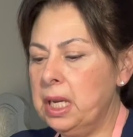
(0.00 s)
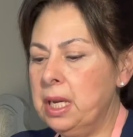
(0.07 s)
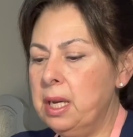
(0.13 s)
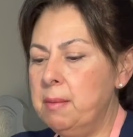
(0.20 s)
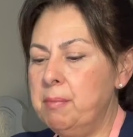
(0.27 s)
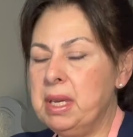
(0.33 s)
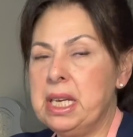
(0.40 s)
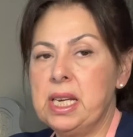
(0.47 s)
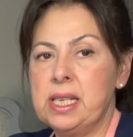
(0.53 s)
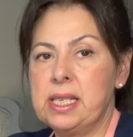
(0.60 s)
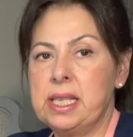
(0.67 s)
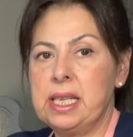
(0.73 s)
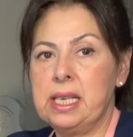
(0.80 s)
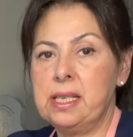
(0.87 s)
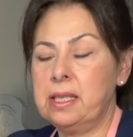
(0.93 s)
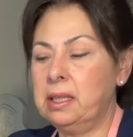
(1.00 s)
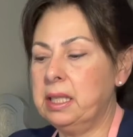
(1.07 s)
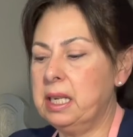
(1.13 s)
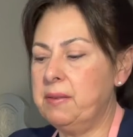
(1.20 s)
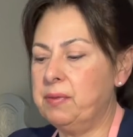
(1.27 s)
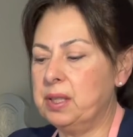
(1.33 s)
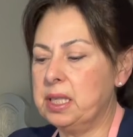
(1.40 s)
because these
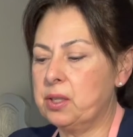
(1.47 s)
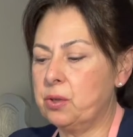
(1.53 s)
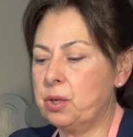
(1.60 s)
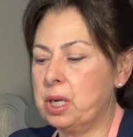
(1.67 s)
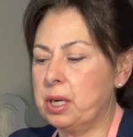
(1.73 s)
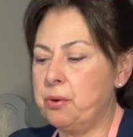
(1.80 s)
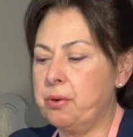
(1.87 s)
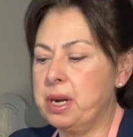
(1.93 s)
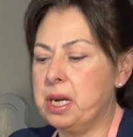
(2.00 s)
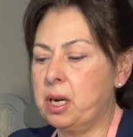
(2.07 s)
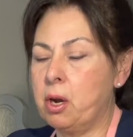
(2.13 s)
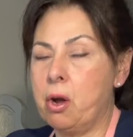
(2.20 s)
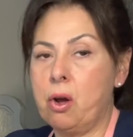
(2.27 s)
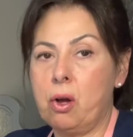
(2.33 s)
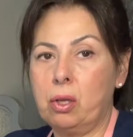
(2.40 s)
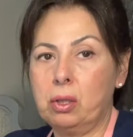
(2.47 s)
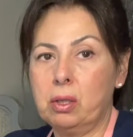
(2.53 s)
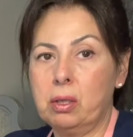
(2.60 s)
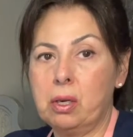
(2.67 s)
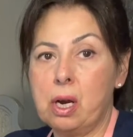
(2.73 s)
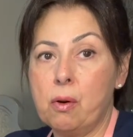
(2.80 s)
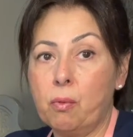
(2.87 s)
leaflets are going to create a
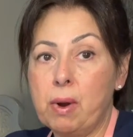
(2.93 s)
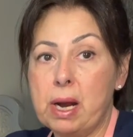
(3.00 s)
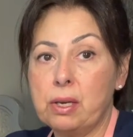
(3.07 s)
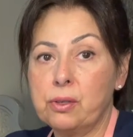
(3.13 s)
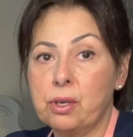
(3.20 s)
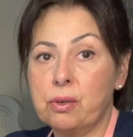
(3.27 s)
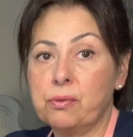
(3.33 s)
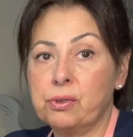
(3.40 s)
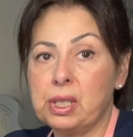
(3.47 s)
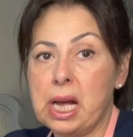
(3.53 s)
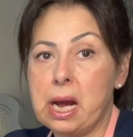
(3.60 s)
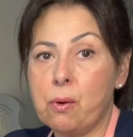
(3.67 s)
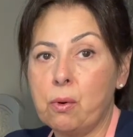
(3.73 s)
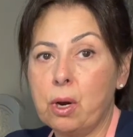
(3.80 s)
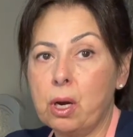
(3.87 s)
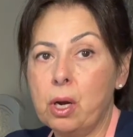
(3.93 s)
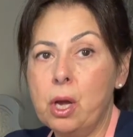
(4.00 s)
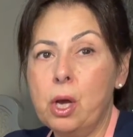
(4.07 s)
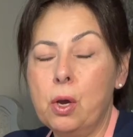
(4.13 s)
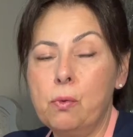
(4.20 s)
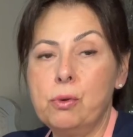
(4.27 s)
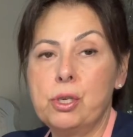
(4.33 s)
collar around our flower,
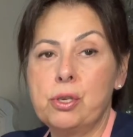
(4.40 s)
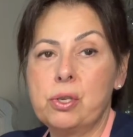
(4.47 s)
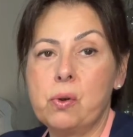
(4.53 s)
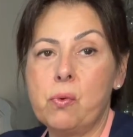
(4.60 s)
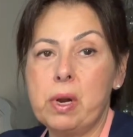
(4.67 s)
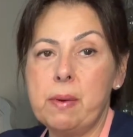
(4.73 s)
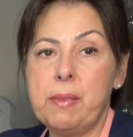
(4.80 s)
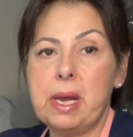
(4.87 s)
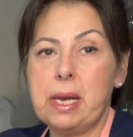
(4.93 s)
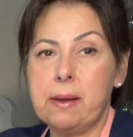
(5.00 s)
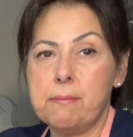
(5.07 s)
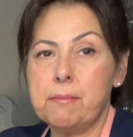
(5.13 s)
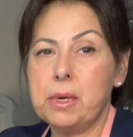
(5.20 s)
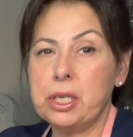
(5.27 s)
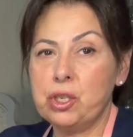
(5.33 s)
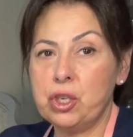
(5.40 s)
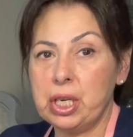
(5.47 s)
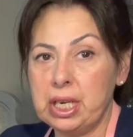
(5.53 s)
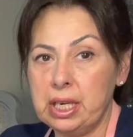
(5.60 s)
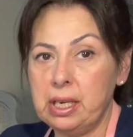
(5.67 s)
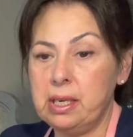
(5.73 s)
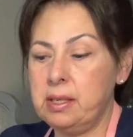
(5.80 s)
which is going to make it much
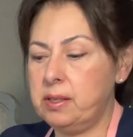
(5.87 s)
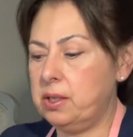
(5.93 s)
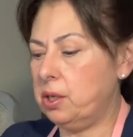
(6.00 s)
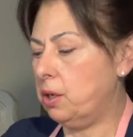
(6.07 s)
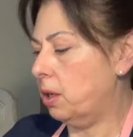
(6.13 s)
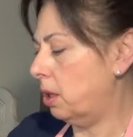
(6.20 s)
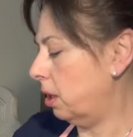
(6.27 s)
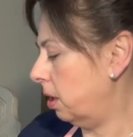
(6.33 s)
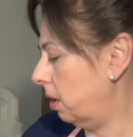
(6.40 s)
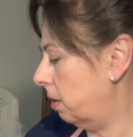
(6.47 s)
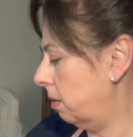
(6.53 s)
easier